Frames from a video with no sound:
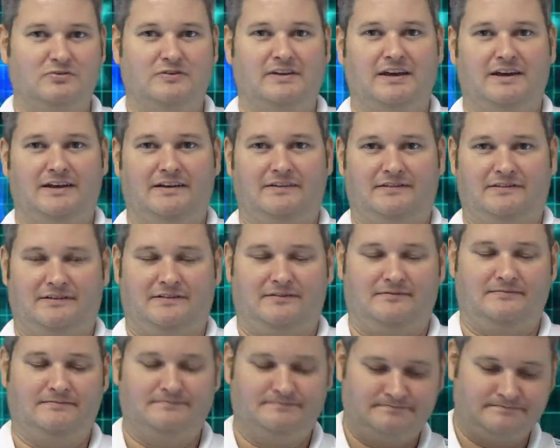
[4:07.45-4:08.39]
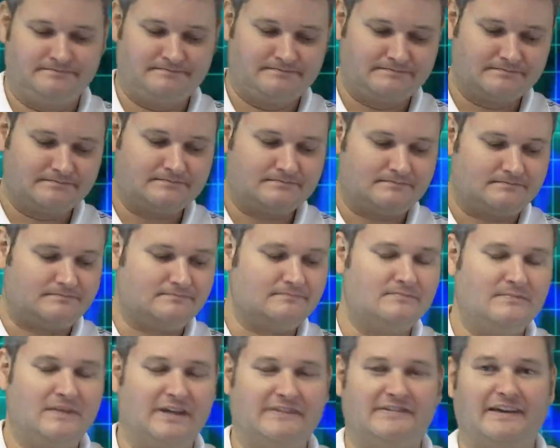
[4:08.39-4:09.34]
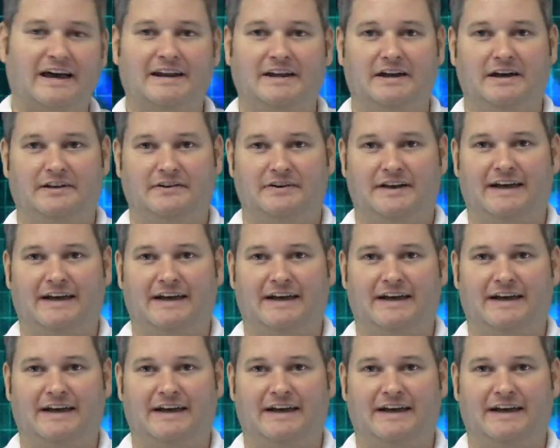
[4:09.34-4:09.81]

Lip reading: this and this, that, and the other.